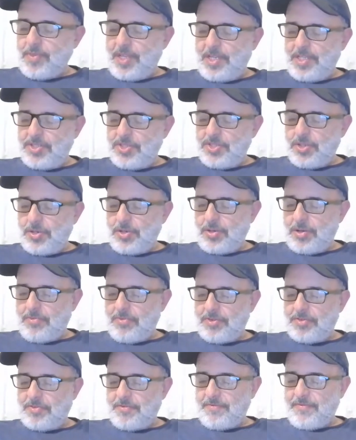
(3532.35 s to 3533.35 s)
and so I
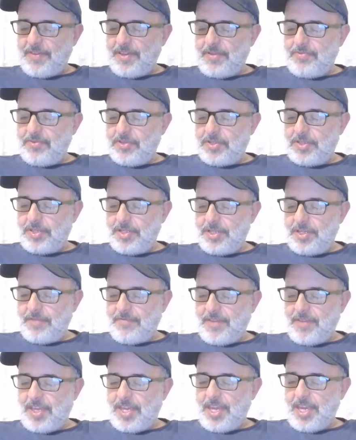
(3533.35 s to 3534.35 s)
wonder if
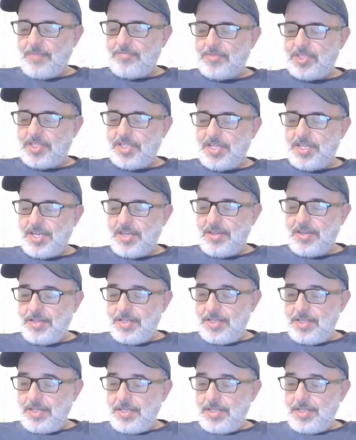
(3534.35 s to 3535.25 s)
he came today.